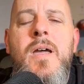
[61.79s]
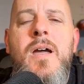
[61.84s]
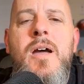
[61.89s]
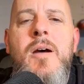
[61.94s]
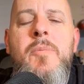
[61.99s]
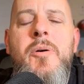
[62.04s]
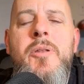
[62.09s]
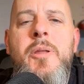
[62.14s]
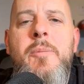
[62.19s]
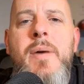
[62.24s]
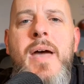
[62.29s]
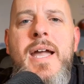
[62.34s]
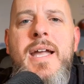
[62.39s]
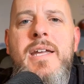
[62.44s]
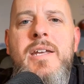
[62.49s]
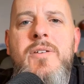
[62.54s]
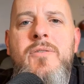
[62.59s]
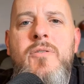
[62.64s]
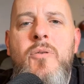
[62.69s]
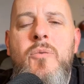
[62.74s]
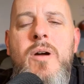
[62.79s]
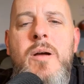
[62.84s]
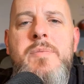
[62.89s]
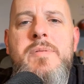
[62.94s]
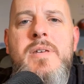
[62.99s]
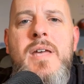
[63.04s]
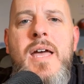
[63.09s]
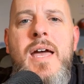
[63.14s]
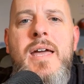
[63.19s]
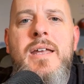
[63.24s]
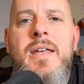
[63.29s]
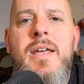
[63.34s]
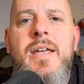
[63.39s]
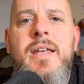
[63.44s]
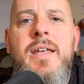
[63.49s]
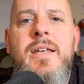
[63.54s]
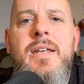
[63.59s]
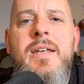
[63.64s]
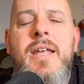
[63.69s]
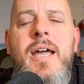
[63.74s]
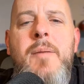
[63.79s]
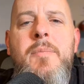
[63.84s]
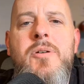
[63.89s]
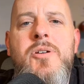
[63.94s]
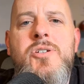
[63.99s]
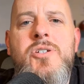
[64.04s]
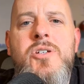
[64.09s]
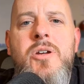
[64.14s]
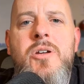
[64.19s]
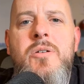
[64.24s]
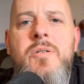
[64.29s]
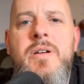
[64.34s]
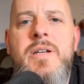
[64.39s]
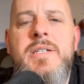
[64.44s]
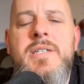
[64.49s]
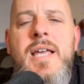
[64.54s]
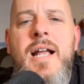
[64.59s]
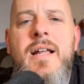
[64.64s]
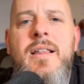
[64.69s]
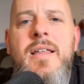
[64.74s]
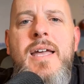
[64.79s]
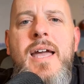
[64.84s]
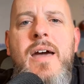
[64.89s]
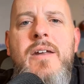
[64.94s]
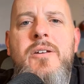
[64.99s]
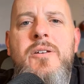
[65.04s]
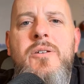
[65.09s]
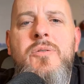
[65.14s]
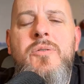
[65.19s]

on the back end of your website, and I'm going to show you exactly how to do